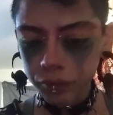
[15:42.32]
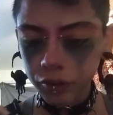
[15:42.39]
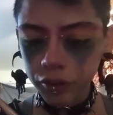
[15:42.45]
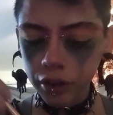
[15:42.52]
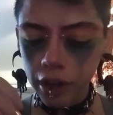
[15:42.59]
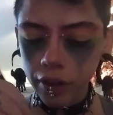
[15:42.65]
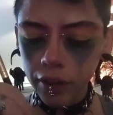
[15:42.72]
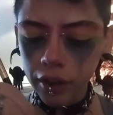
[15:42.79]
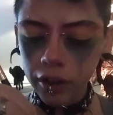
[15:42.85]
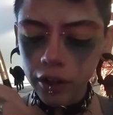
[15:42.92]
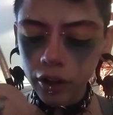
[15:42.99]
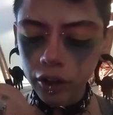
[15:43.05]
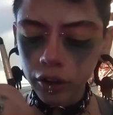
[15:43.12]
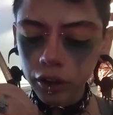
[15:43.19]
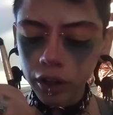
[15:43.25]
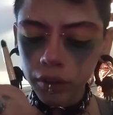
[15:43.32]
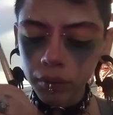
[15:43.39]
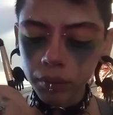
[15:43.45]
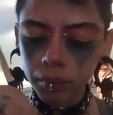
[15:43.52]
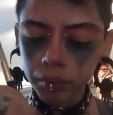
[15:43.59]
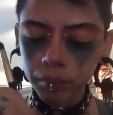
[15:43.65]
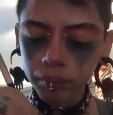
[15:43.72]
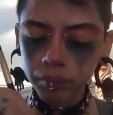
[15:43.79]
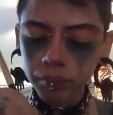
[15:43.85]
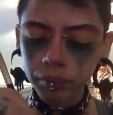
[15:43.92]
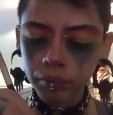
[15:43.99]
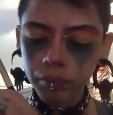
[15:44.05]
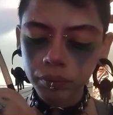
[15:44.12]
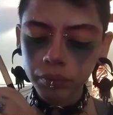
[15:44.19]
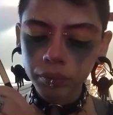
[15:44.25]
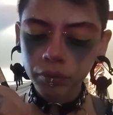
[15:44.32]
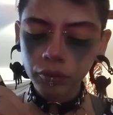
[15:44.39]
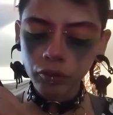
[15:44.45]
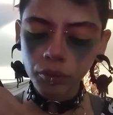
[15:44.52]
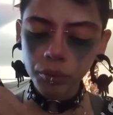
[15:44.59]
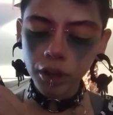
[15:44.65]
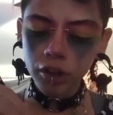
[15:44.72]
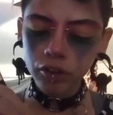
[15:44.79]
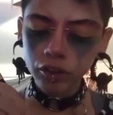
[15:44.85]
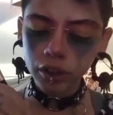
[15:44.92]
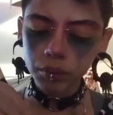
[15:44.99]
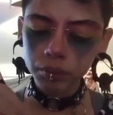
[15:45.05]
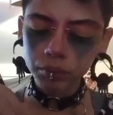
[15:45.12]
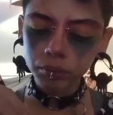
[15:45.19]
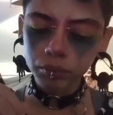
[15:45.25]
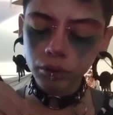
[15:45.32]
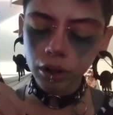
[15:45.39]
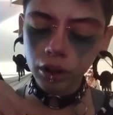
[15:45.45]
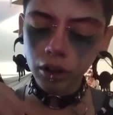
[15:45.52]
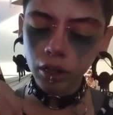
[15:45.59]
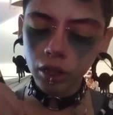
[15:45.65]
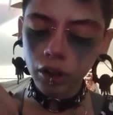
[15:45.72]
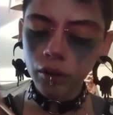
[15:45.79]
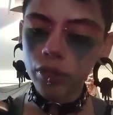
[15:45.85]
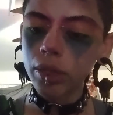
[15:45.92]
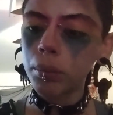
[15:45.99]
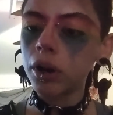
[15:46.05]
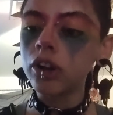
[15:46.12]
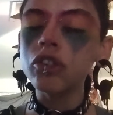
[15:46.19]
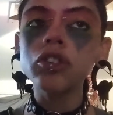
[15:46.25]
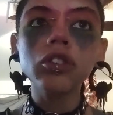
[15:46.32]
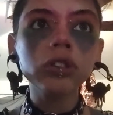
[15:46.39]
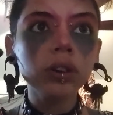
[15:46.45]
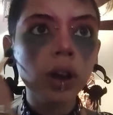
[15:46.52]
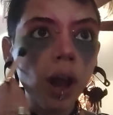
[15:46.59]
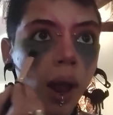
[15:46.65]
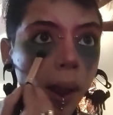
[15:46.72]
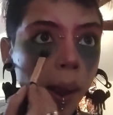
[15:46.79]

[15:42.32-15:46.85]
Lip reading: you take that neon green from last time, load the brush,